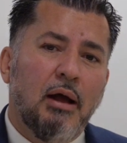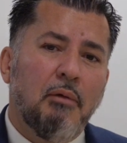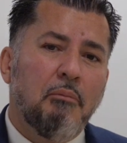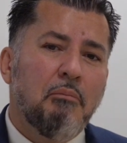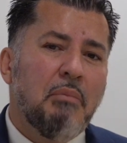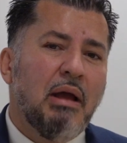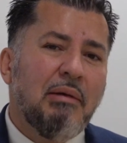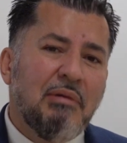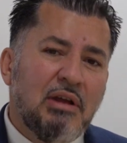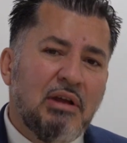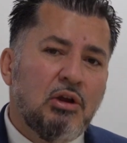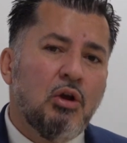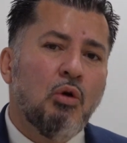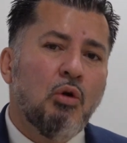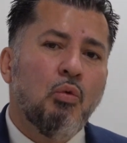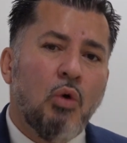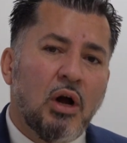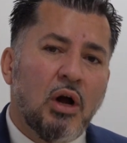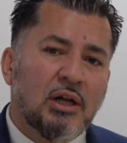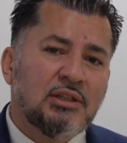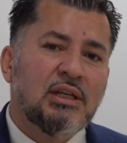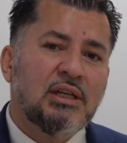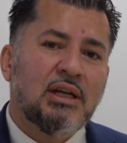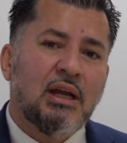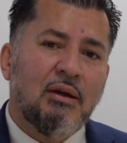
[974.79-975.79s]
maybe you're
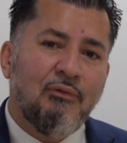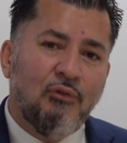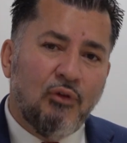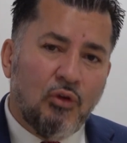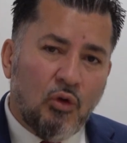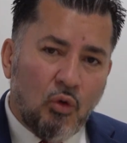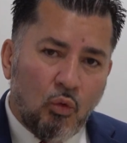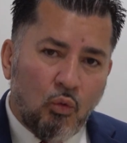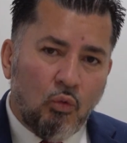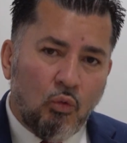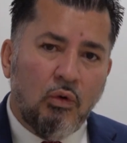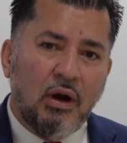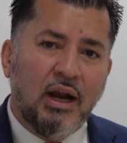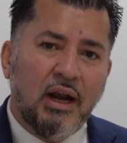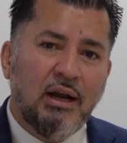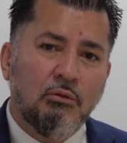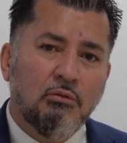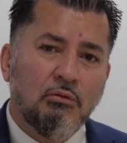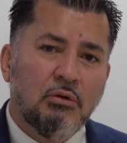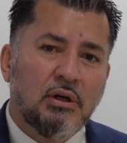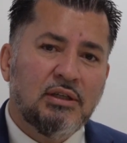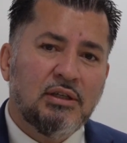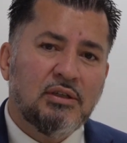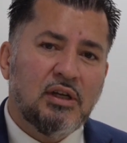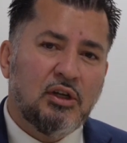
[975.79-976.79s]
watching it for the right
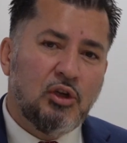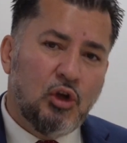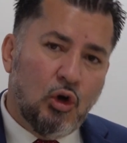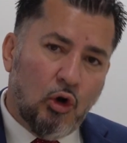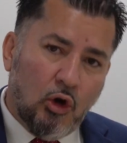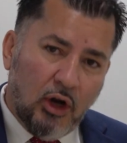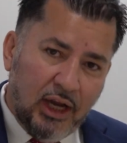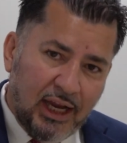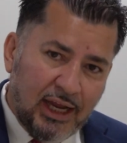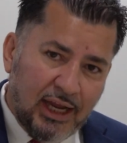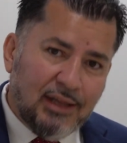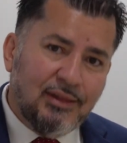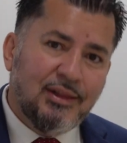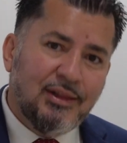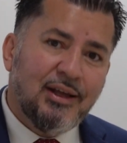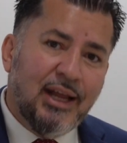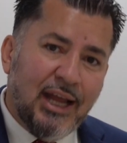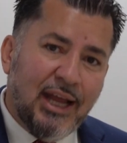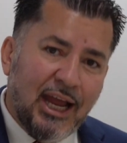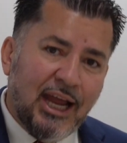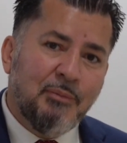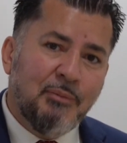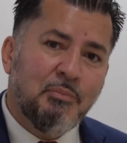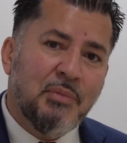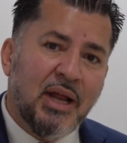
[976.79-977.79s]
reason. You're in the
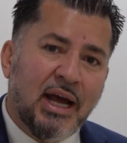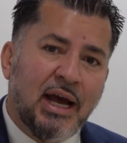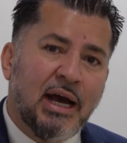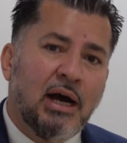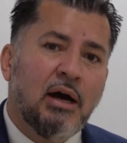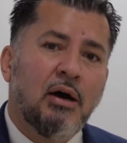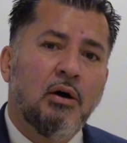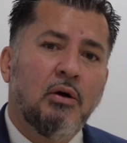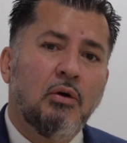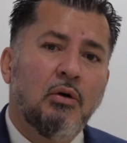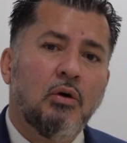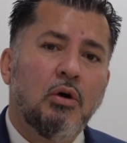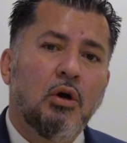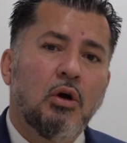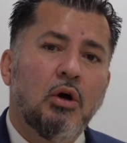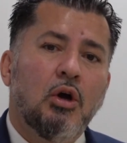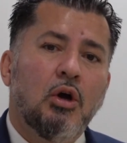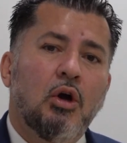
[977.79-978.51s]
game now.